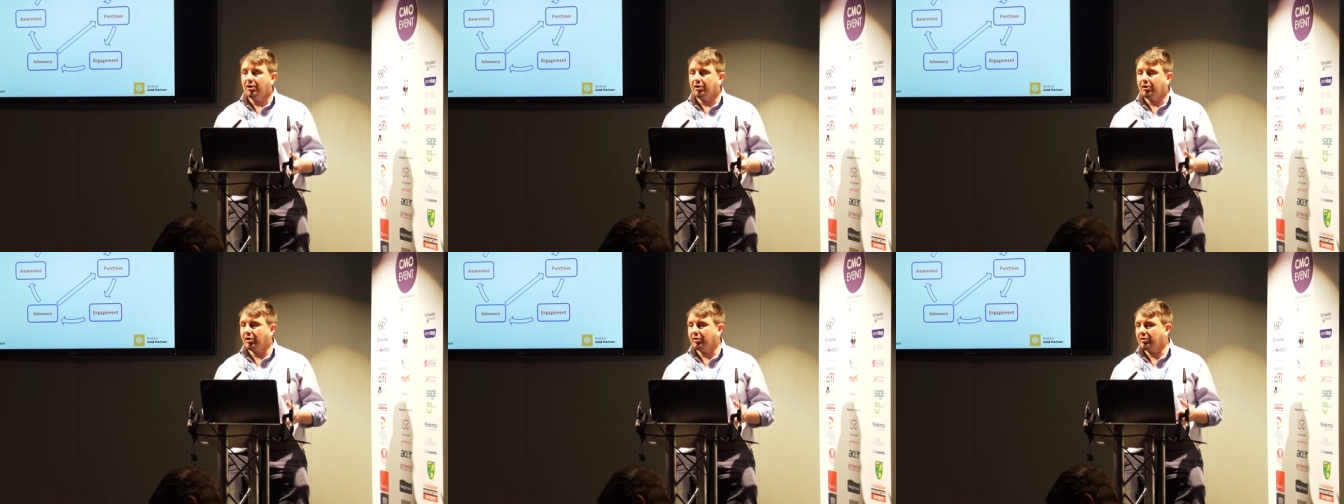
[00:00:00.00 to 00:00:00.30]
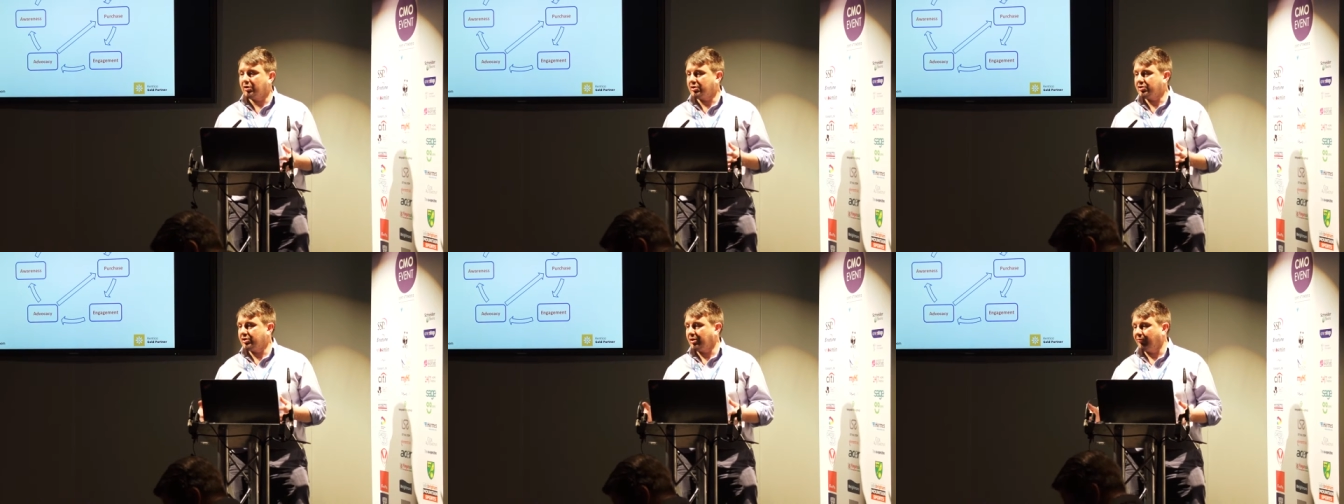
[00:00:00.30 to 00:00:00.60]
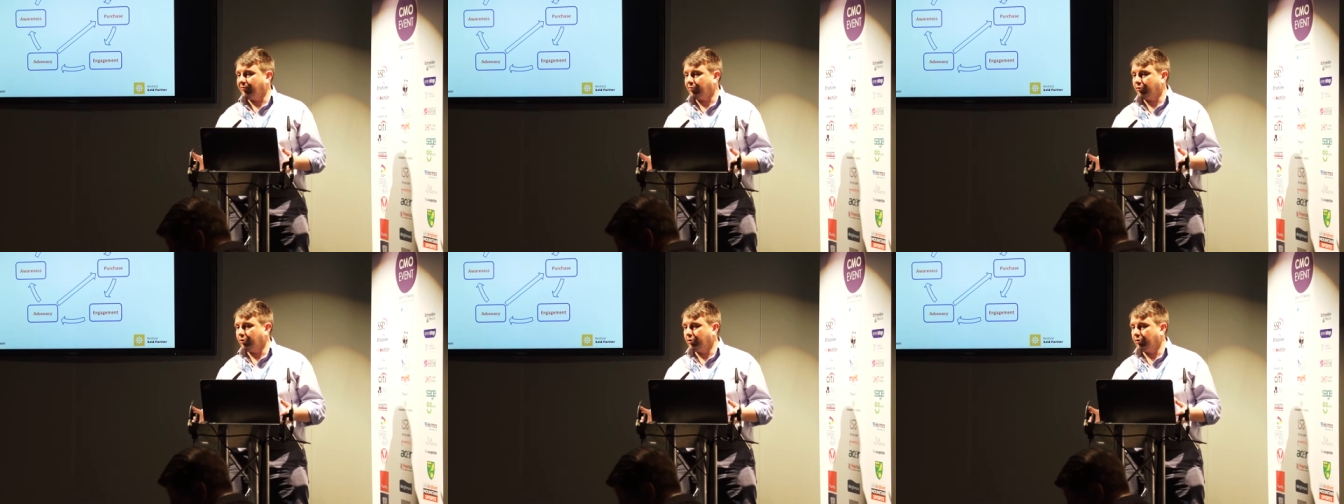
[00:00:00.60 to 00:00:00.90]
you know, is
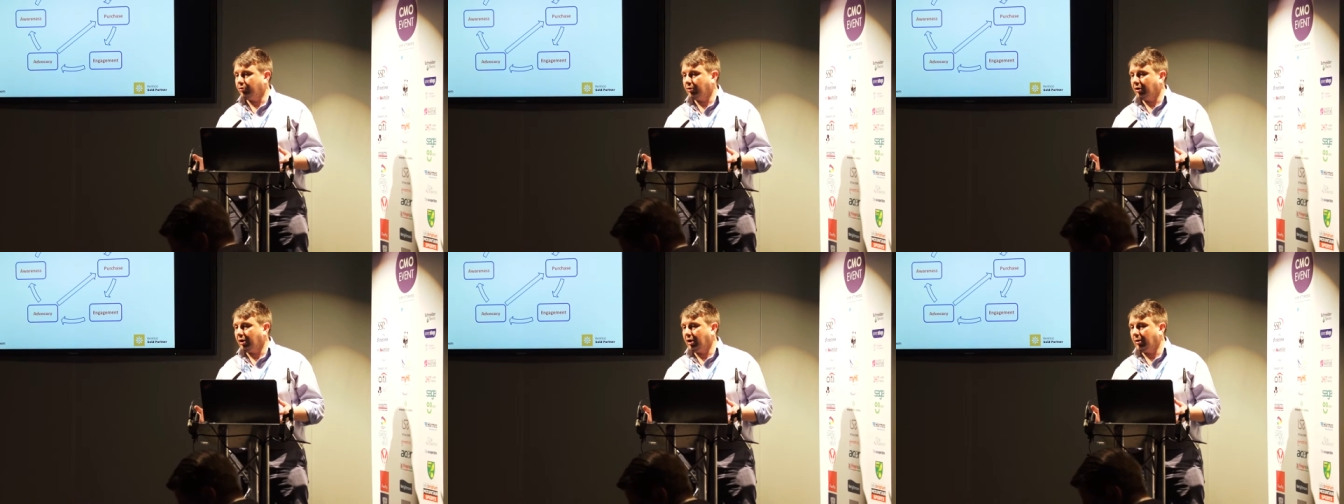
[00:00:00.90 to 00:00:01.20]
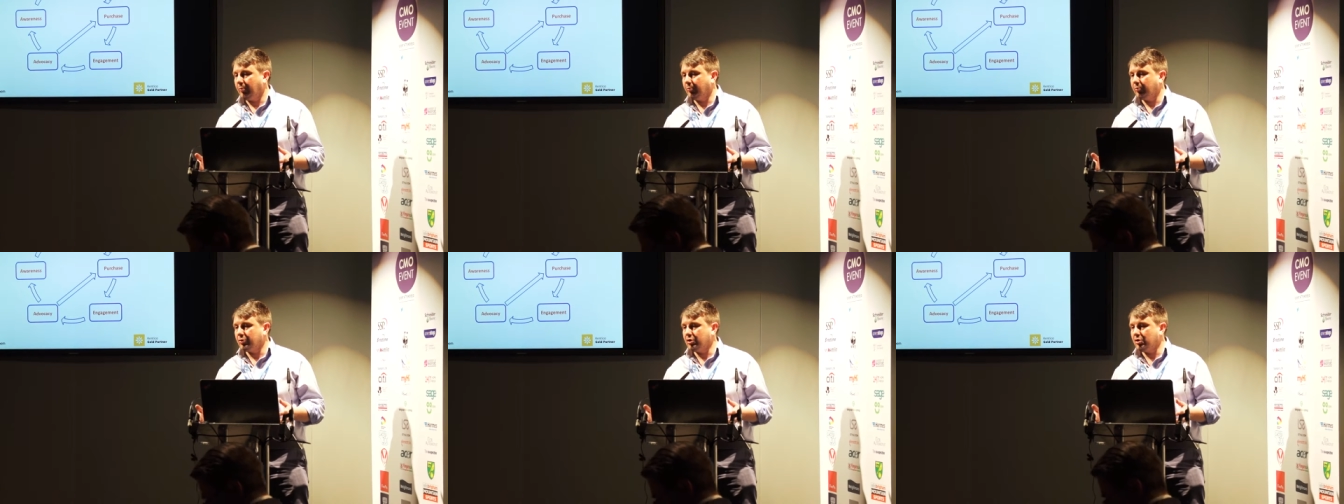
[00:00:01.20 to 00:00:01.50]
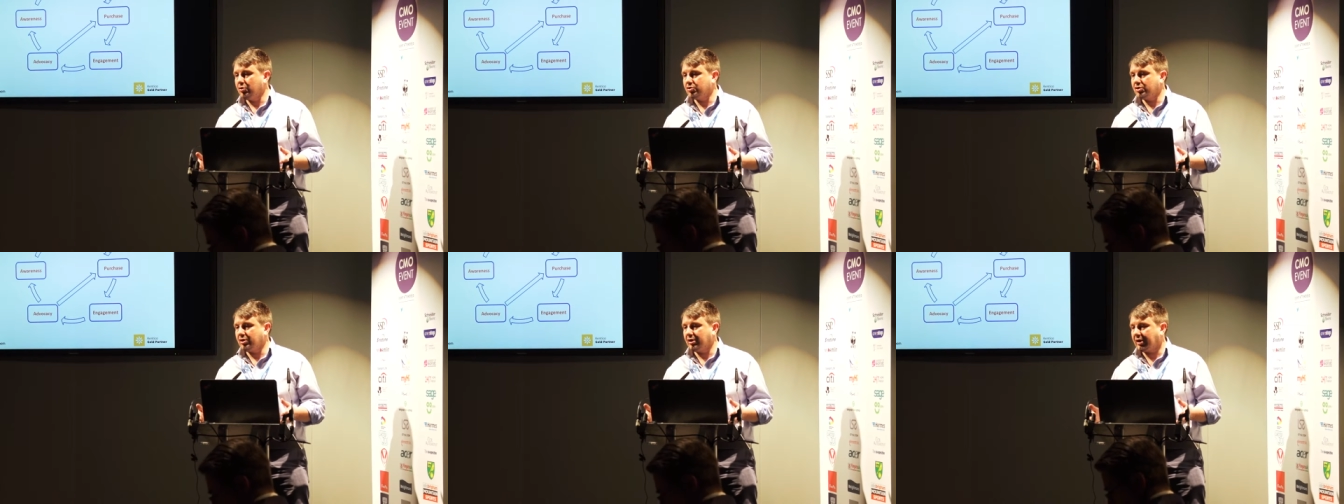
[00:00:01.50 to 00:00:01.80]
it through um,
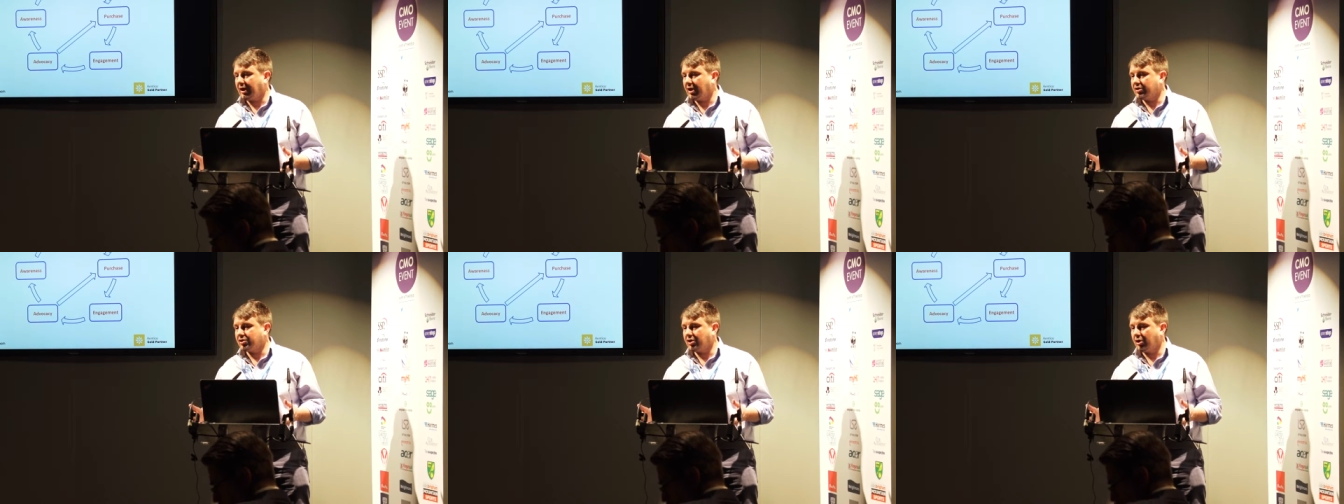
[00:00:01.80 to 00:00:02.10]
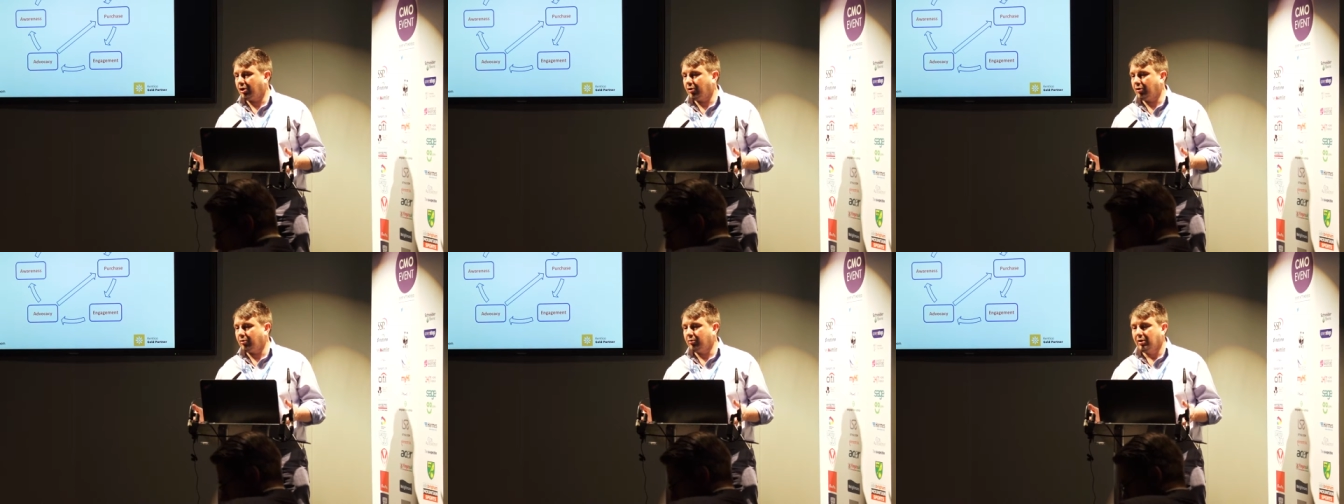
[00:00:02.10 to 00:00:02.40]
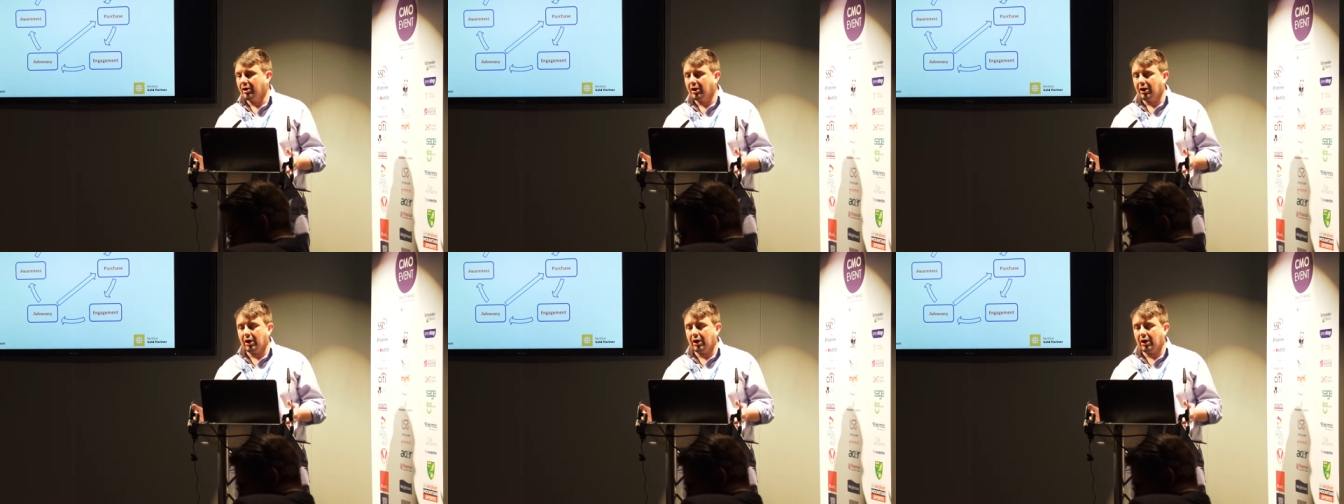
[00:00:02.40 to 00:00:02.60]
using the Kentico